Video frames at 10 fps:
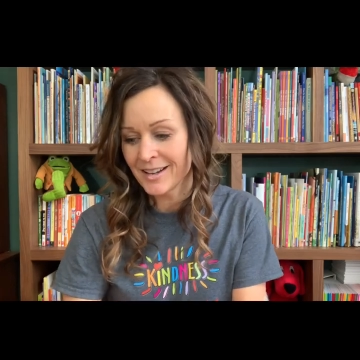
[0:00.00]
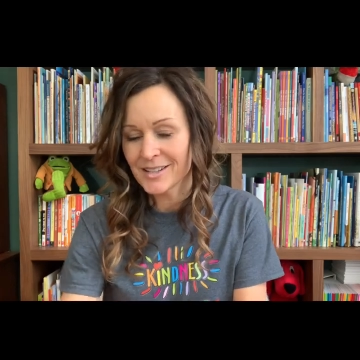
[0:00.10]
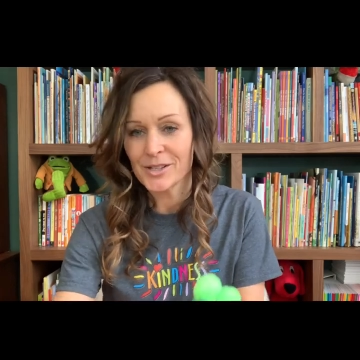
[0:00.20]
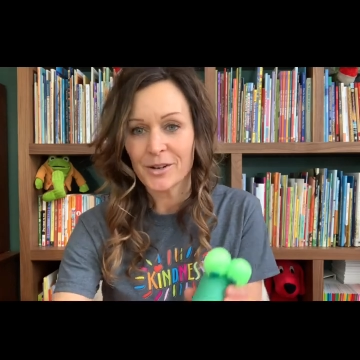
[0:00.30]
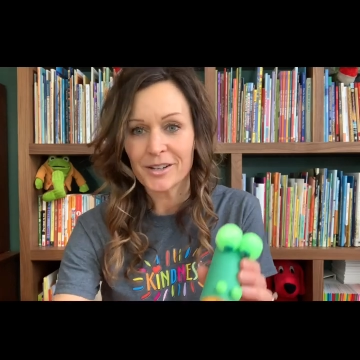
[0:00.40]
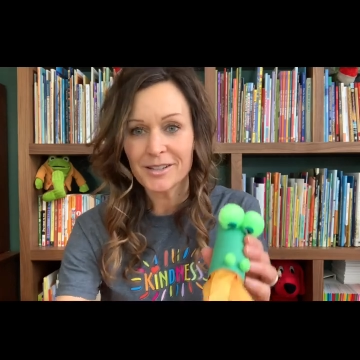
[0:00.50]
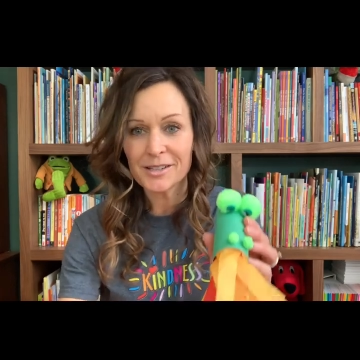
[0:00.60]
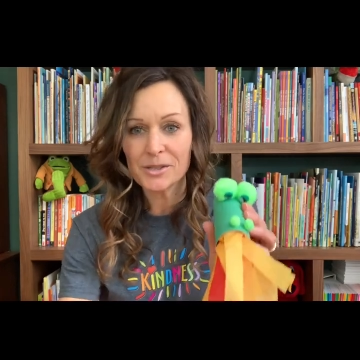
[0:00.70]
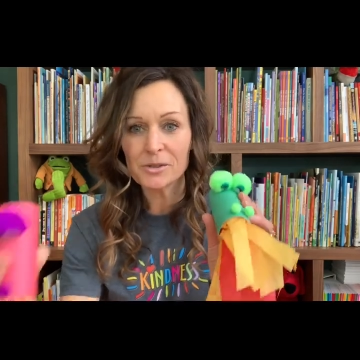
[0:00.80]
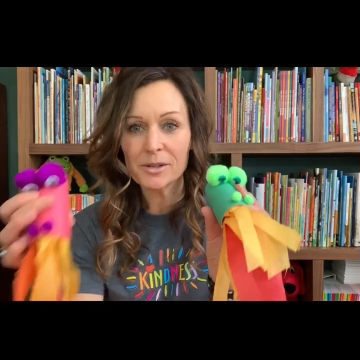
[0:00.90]
So aren't these
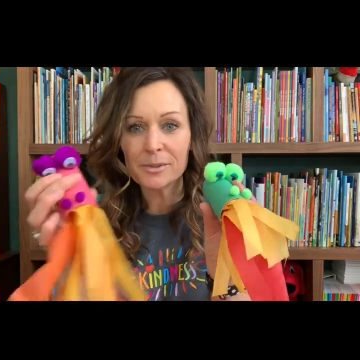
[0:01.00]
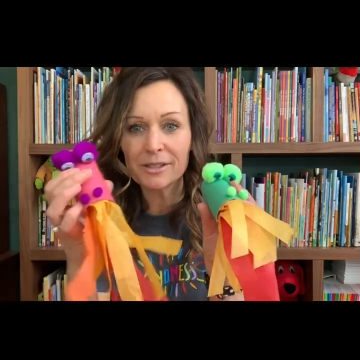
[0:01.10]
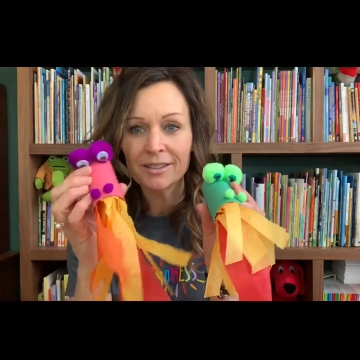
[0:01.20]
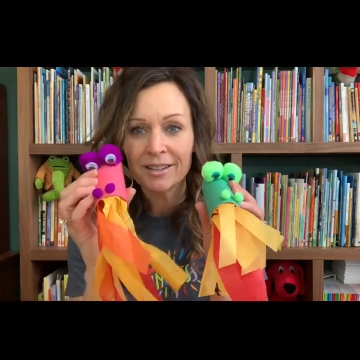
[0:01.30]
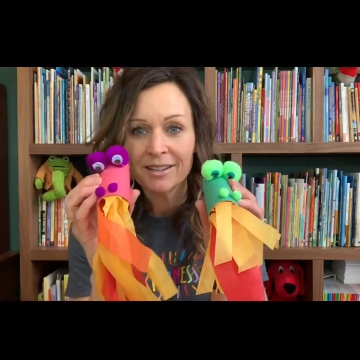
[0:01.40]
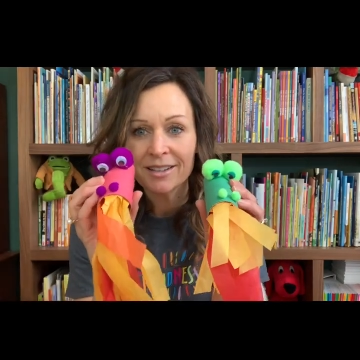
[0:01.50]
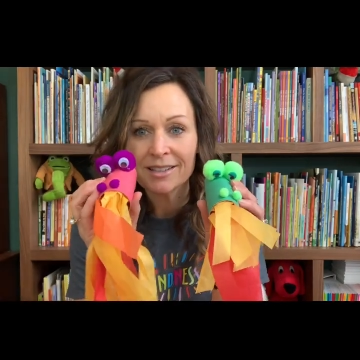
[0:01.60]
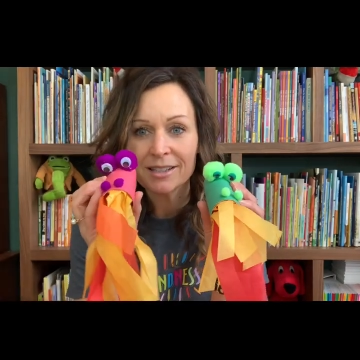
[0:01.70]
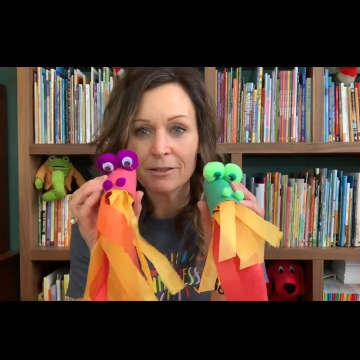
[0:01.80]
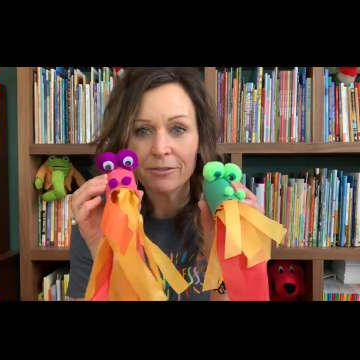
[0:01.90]
adorable? These
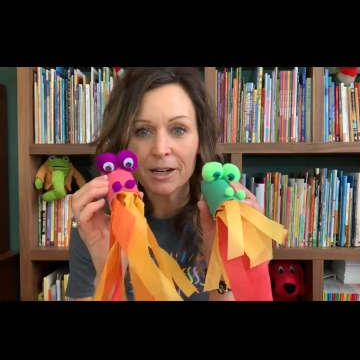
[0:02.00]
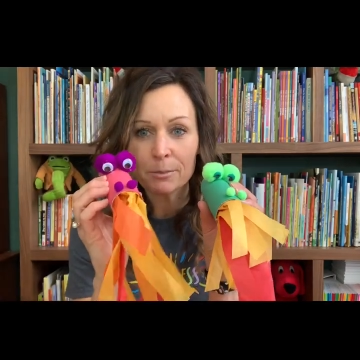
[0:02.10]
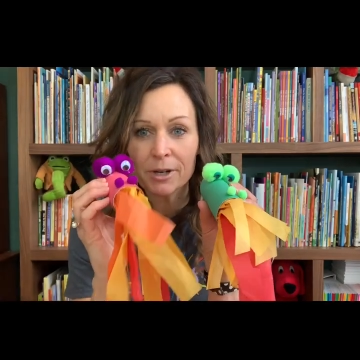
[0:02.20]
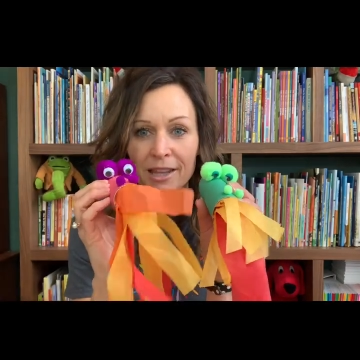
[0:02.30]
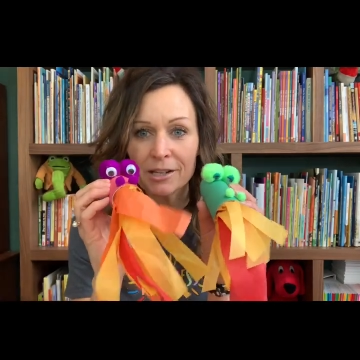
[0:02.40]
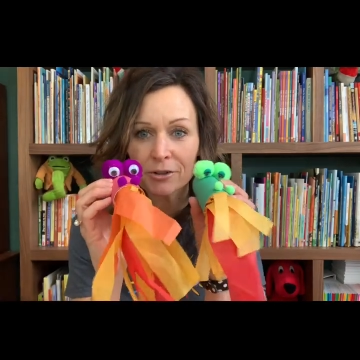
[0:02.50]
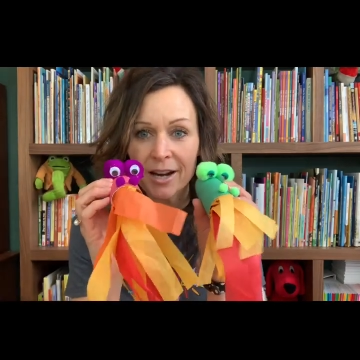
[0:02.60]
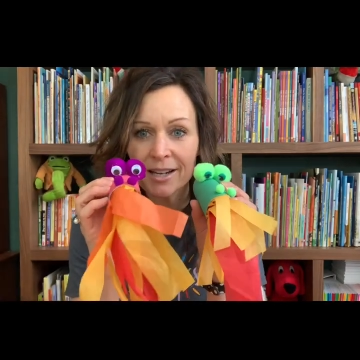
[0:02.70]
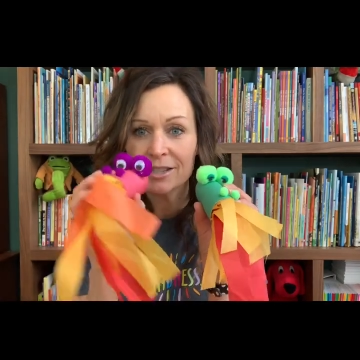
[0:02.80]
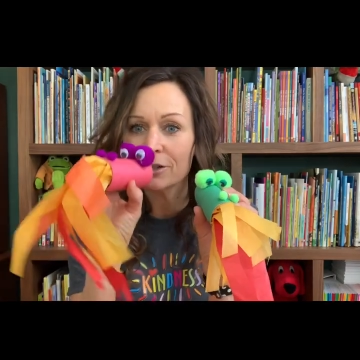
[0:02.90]
little fire breathing
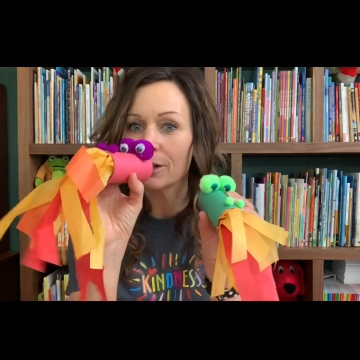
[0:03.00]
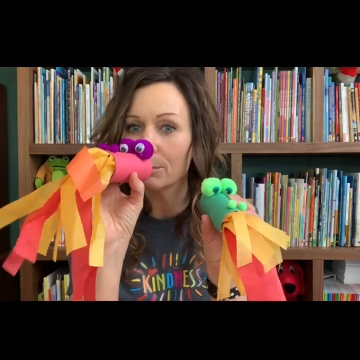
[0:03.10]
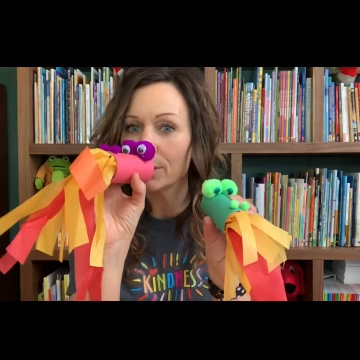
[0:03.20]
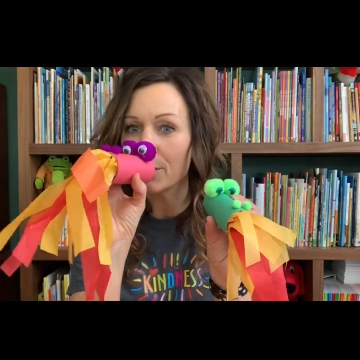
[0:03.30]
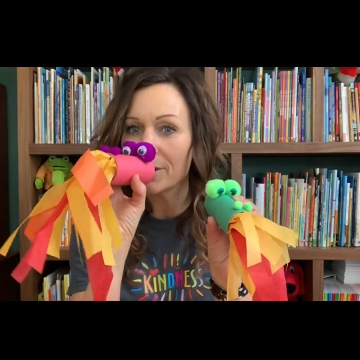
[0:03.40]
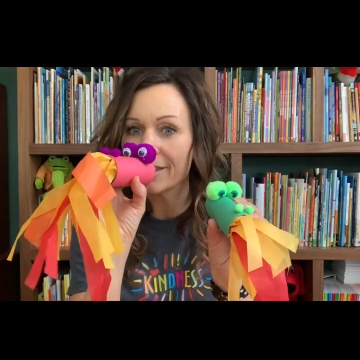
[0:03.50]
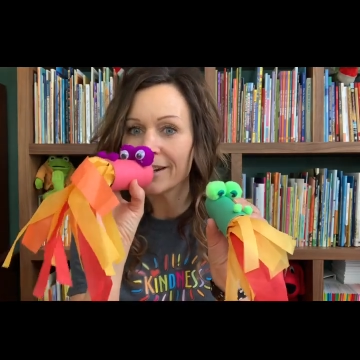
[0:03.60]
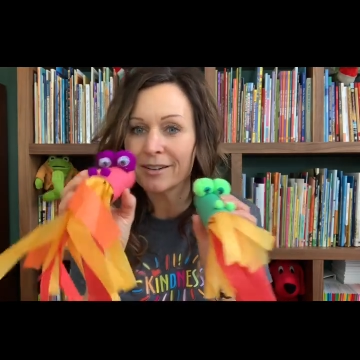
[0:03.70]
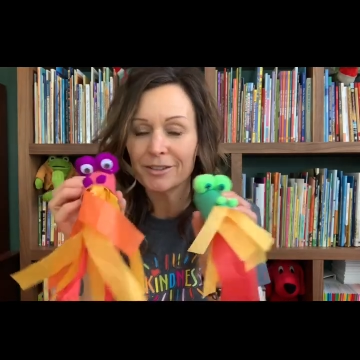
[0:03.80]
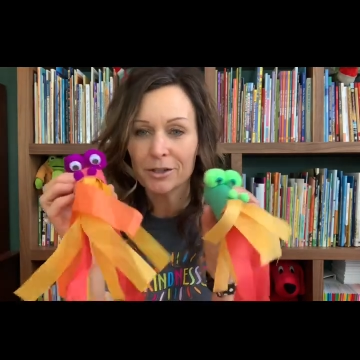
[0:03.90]
dragons. You can blow in
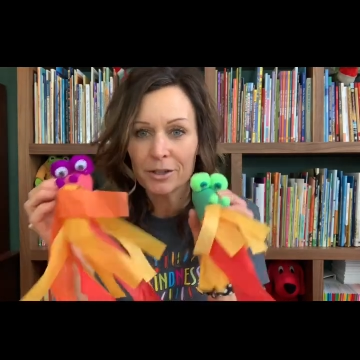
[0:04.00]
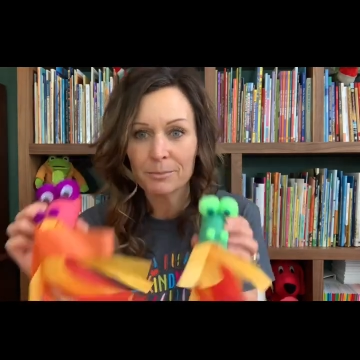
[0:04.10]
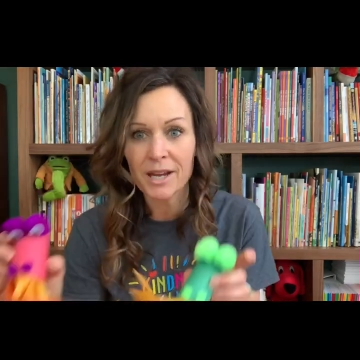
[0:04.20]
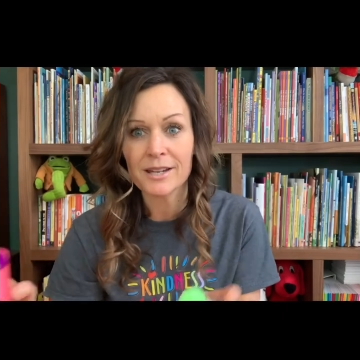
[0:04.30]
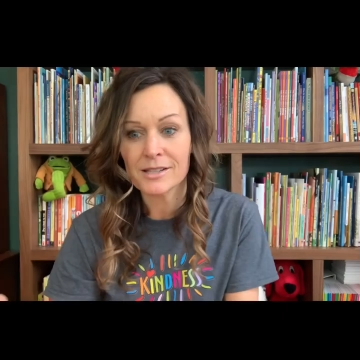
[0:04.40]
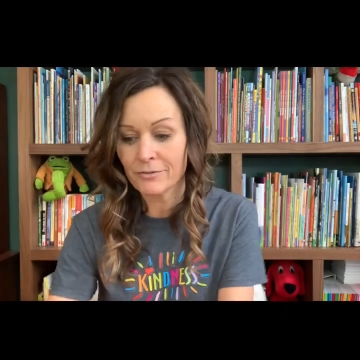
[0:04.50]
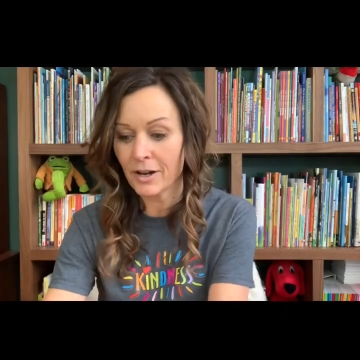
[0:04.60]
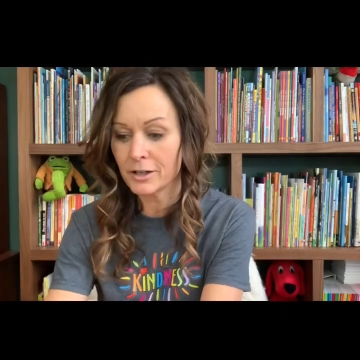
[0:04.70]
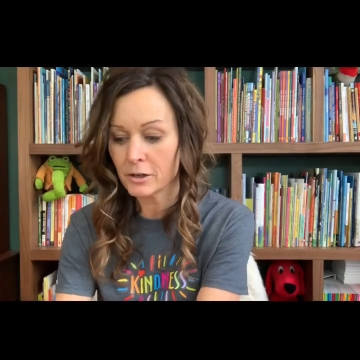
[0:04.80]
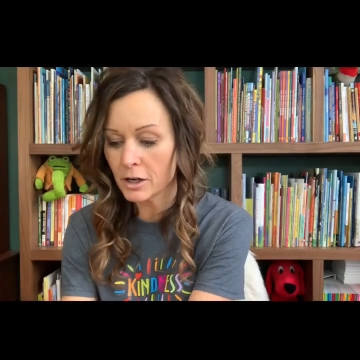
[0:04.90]
there and you can make his
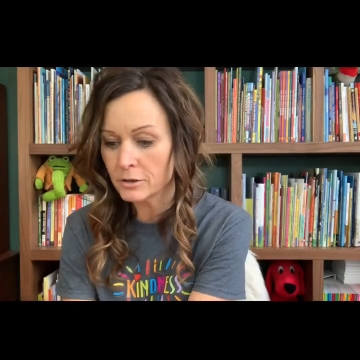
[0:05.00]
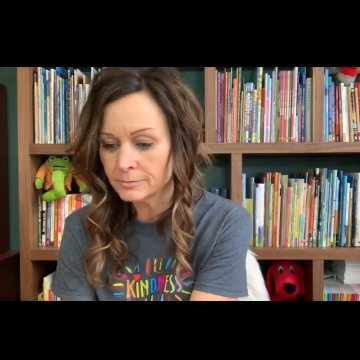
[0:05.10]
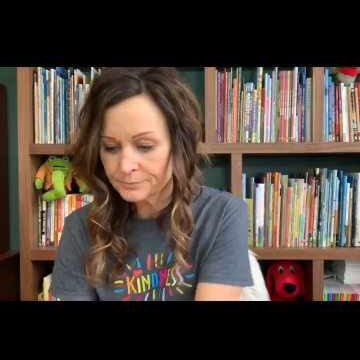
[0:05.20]
fire go.